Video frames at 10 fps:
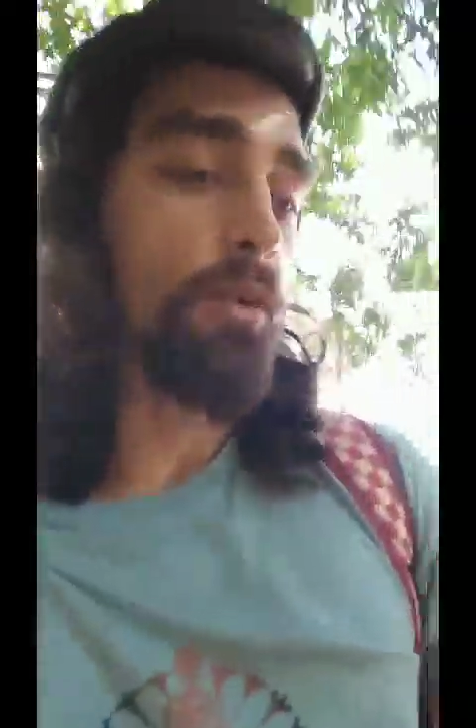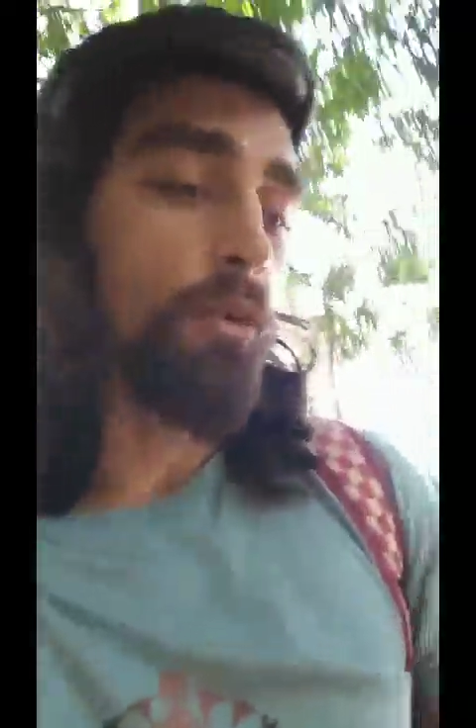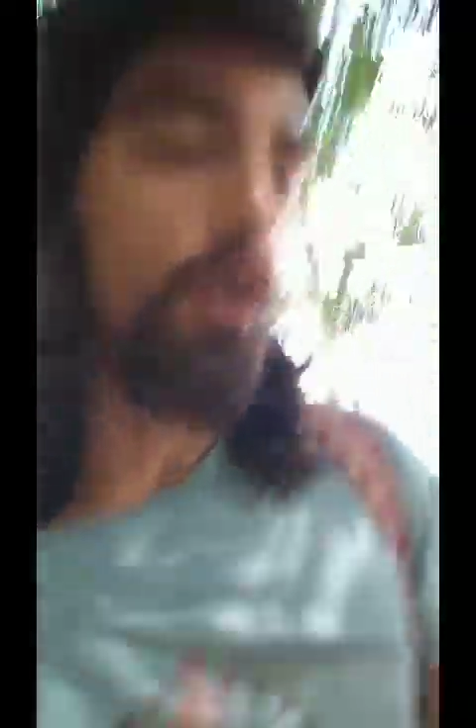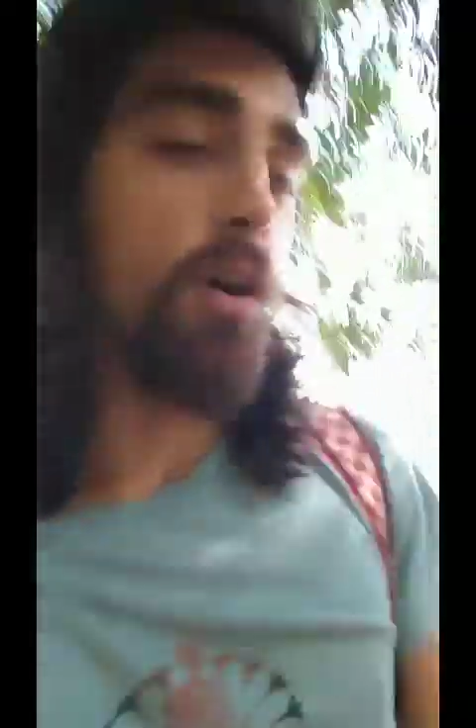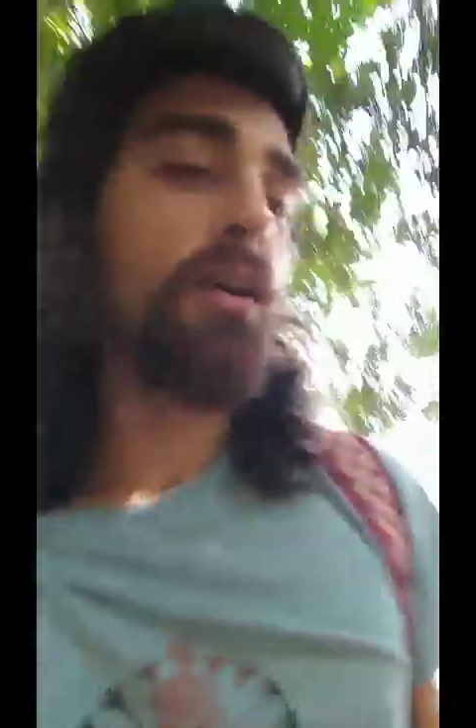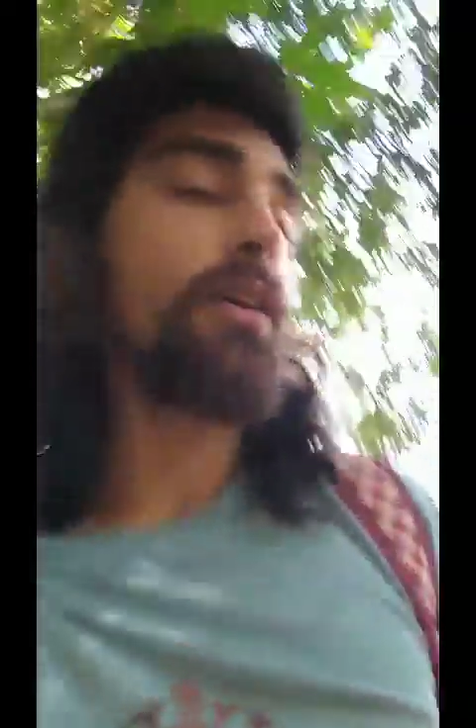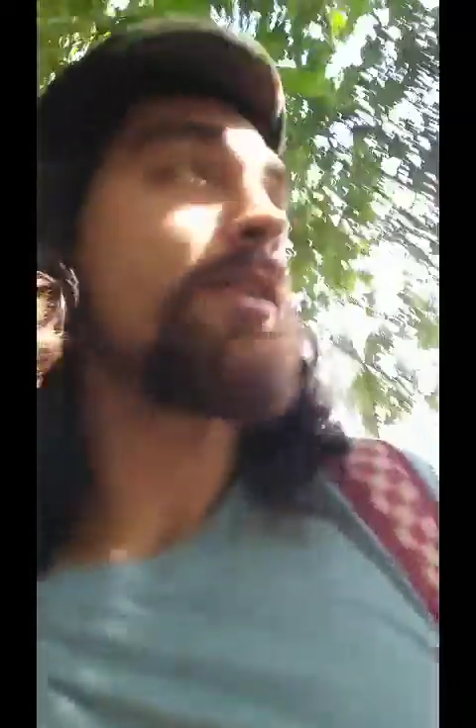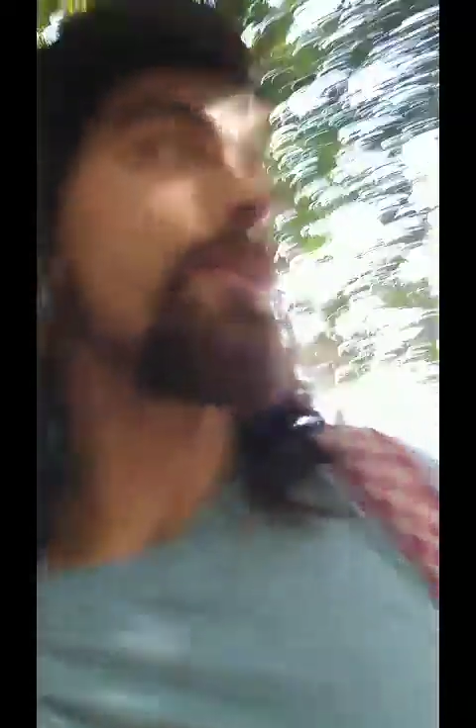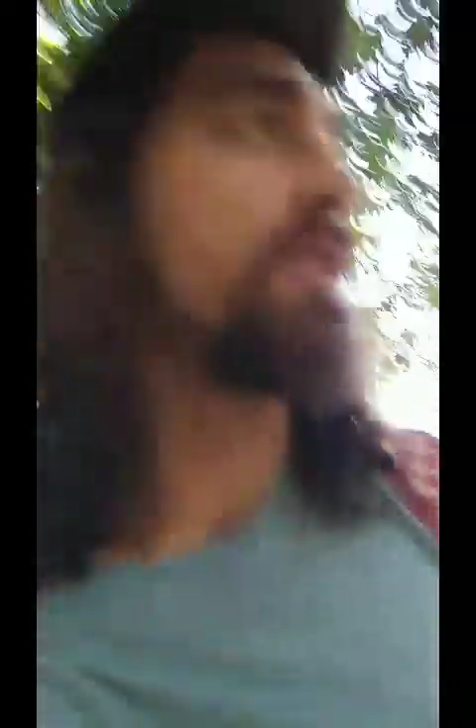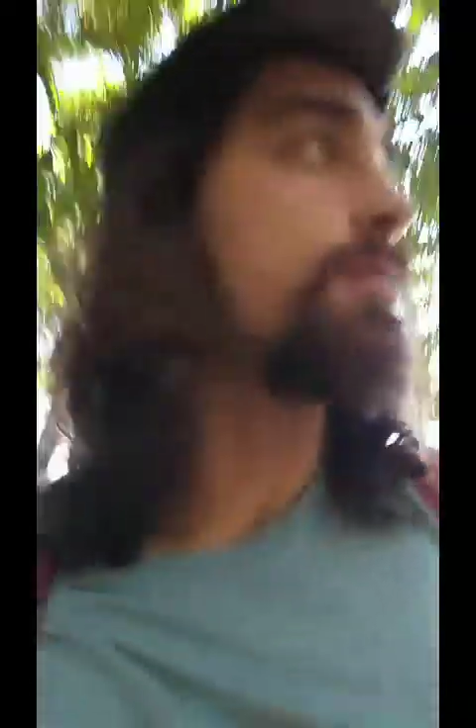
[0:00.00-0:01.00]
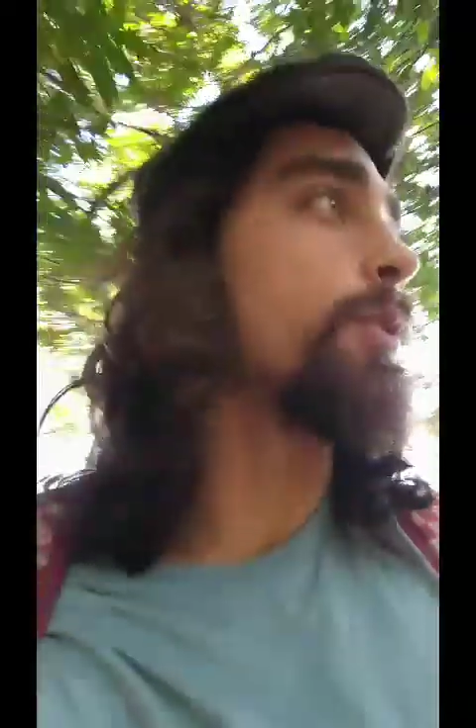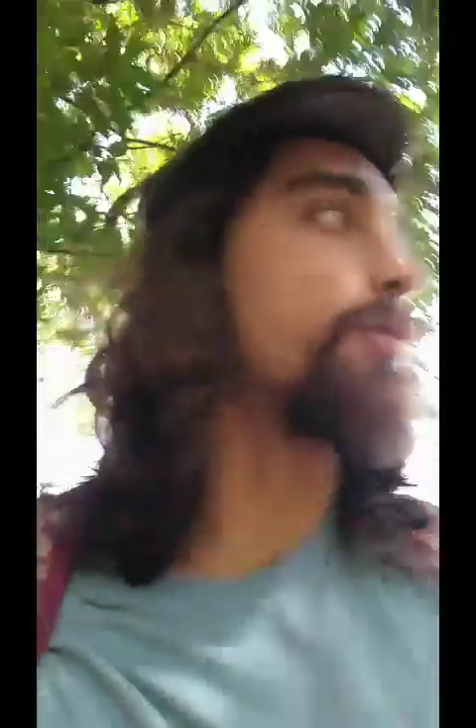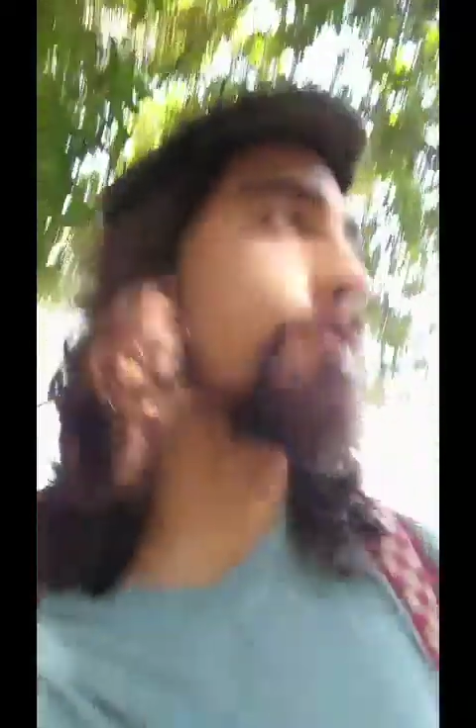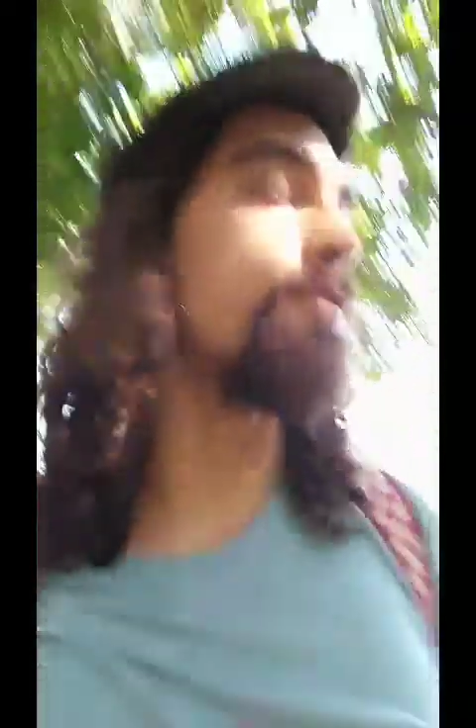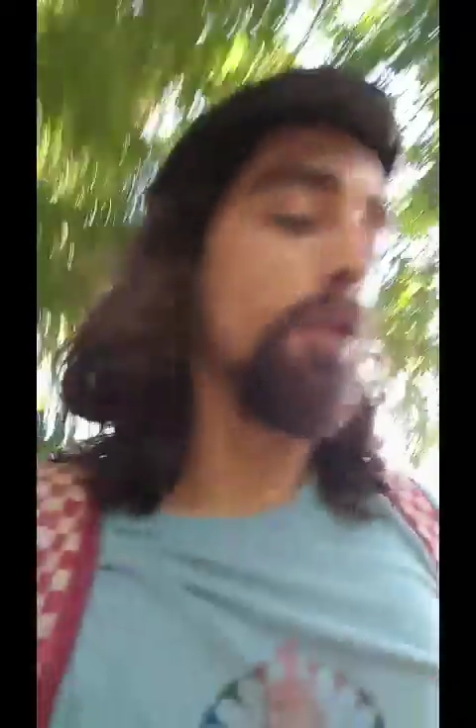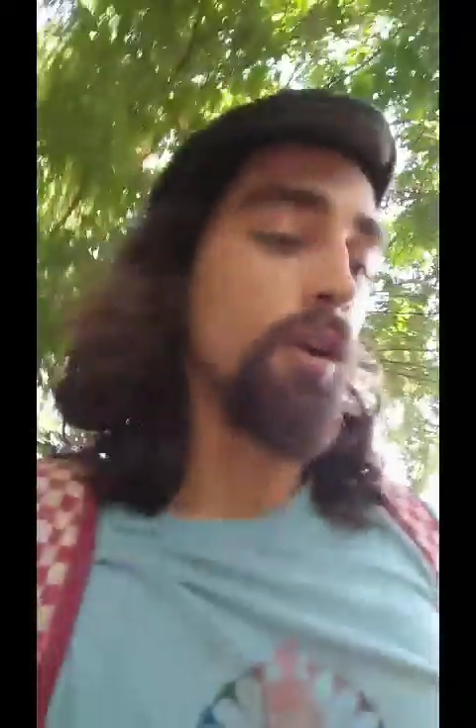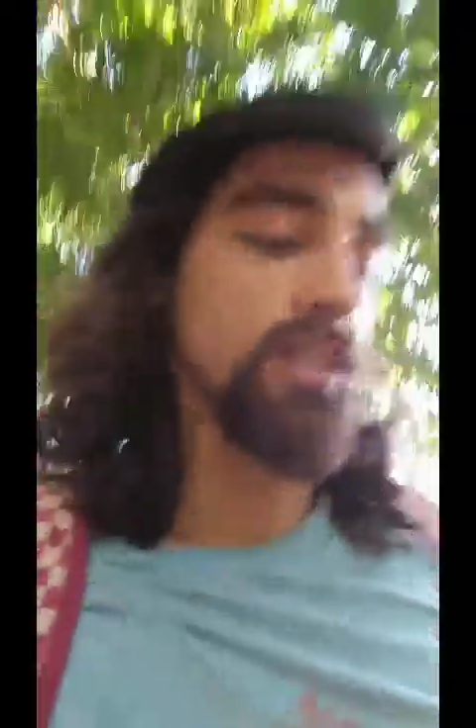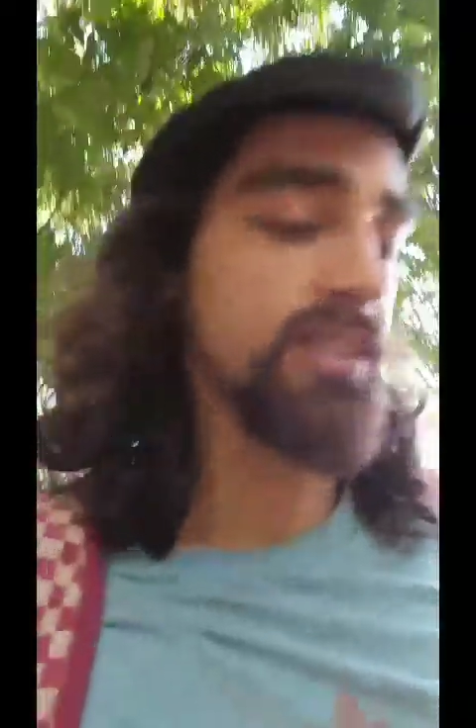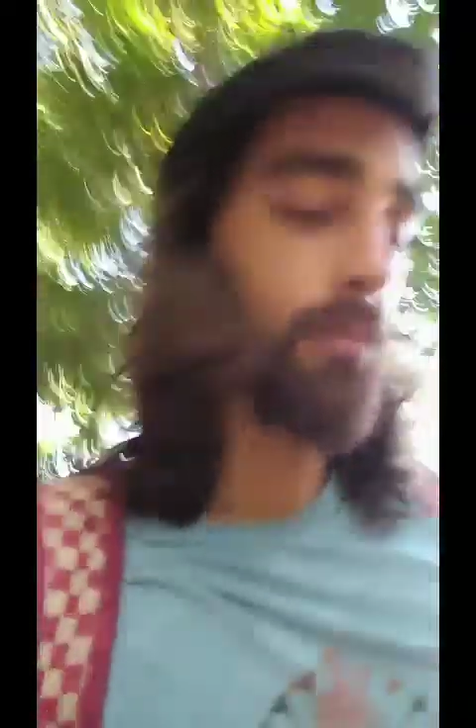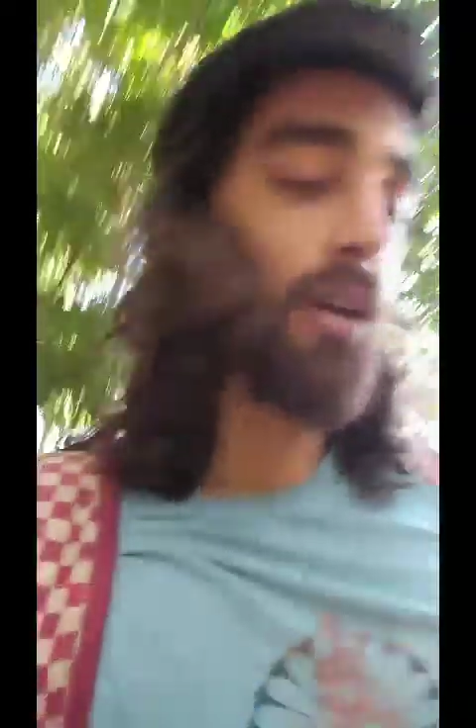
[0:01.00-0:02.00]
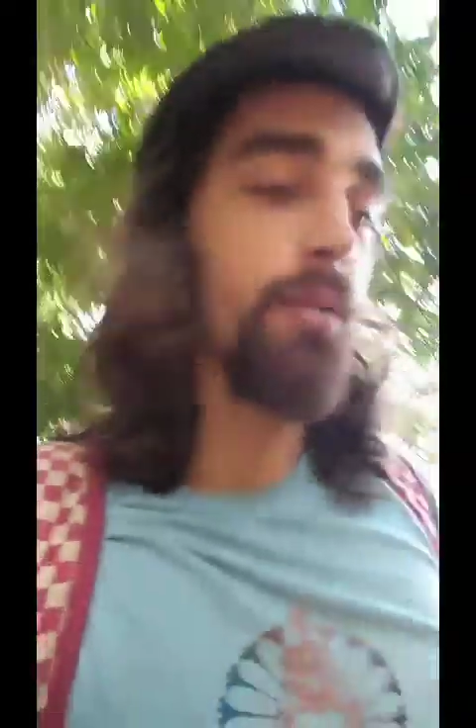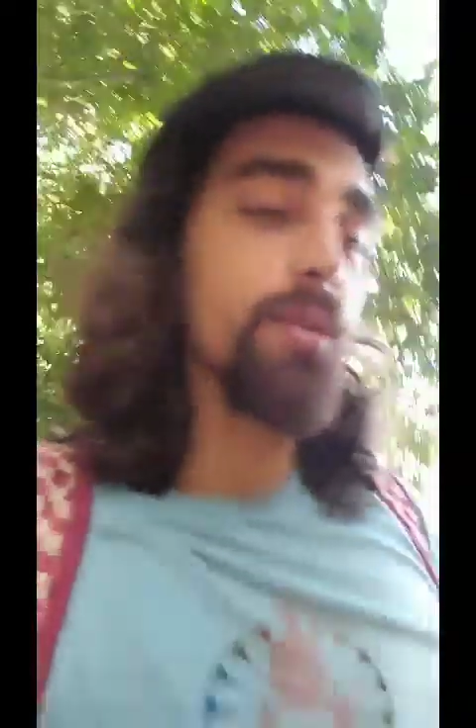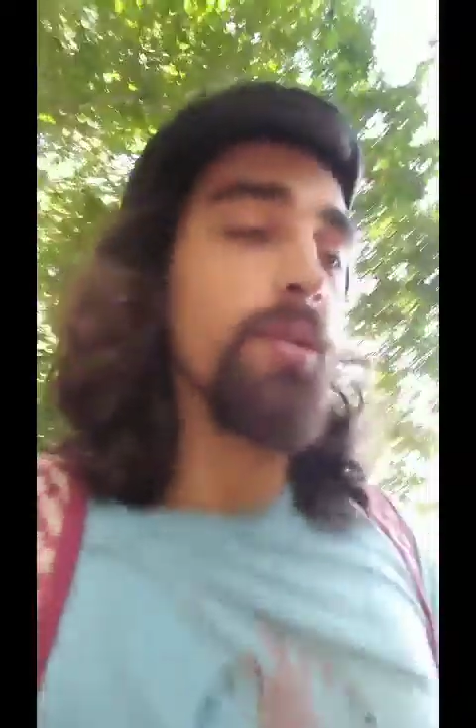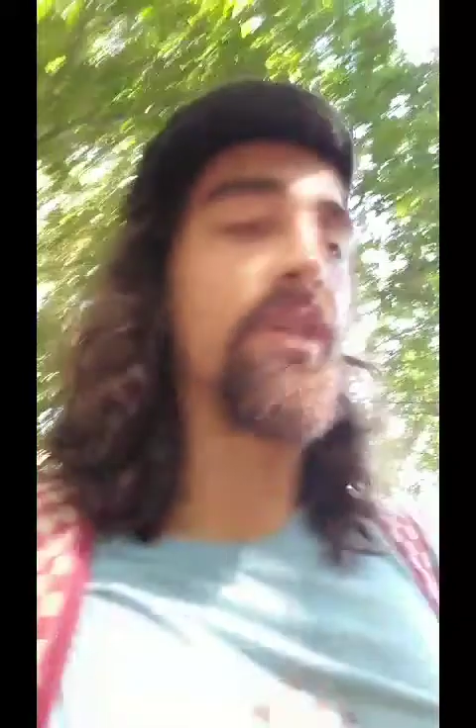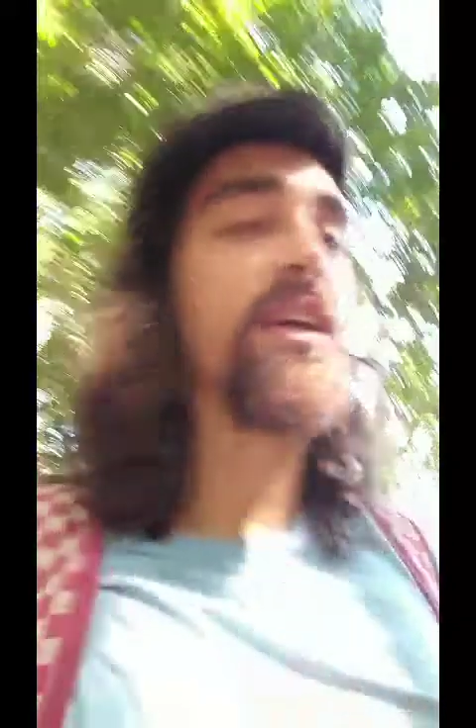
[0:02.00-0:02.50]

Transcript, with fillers: a walk through this beautiful forest in Mullumbimby.